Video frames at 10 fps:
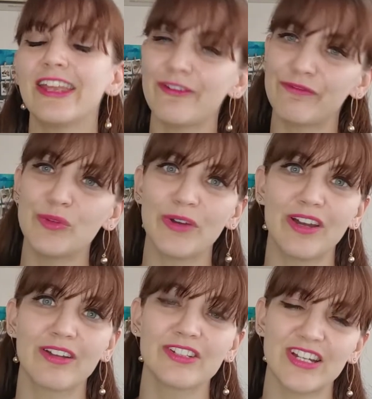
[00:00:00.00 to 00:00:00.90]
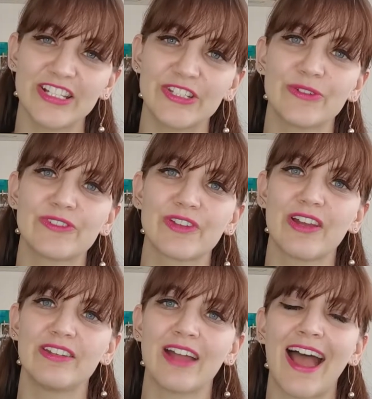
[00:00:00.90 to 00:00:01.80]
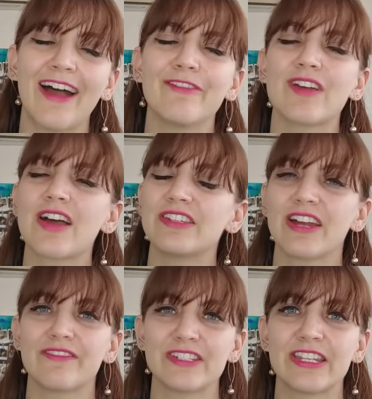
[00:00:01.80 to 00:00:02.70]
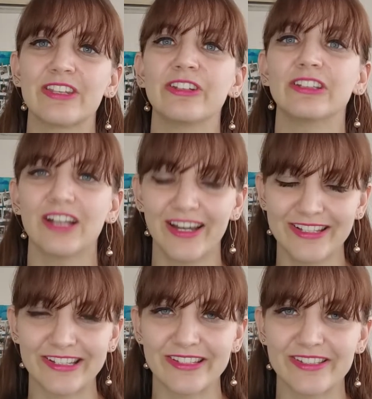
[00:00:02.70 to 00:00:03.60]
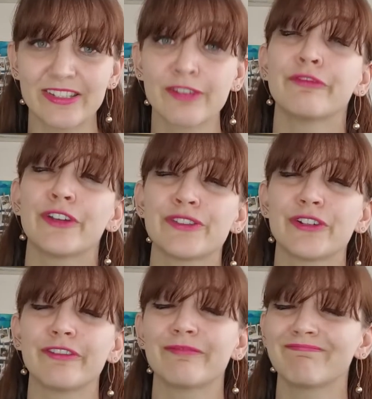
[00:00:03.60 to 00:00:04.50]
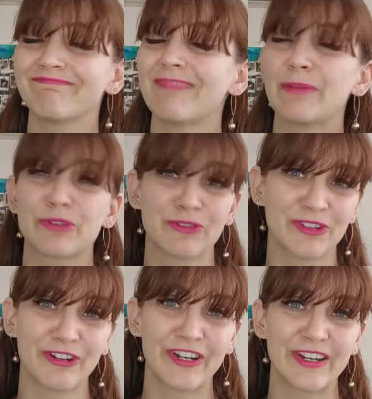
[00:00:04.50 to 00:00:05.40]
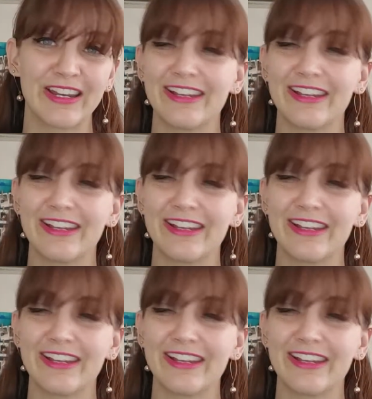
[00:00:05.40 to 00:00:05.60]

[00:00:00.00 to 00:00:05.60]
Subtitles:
If you are diagnosed and have a diverticulitis, first off, I'm so sorry.